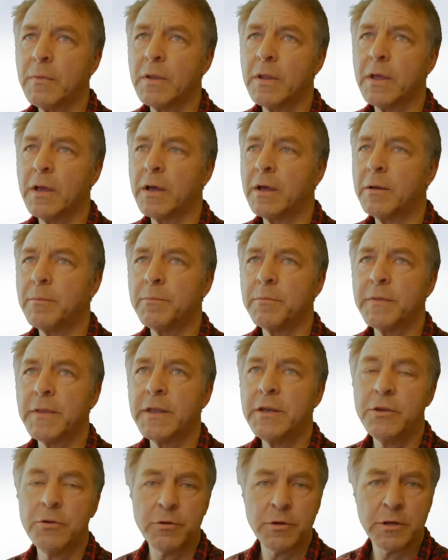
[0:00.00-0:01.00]
then
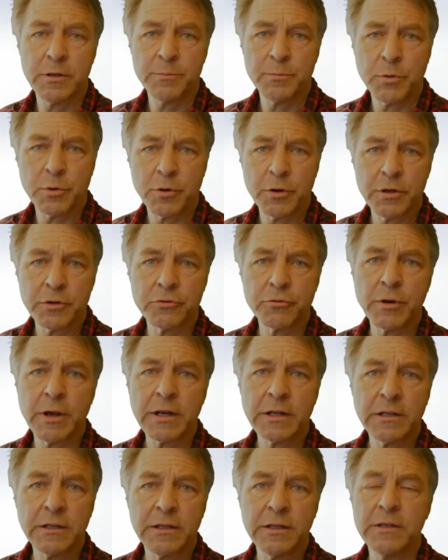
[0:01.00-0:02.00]
you can import it
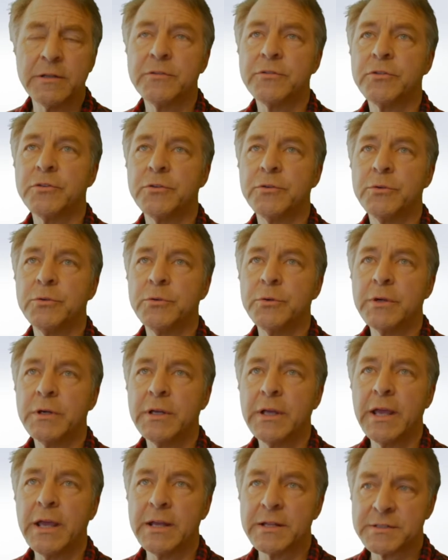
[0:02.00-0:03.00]
directly into
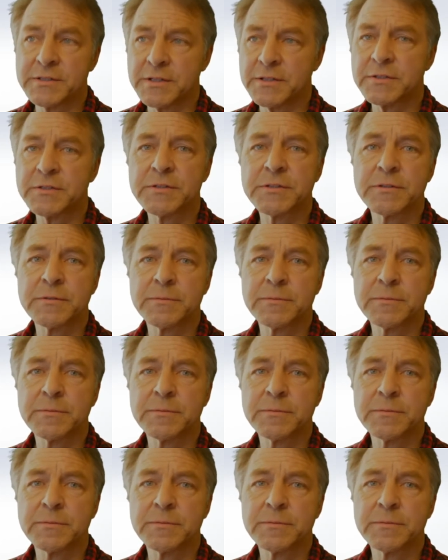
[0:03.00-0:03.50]
ANSYS.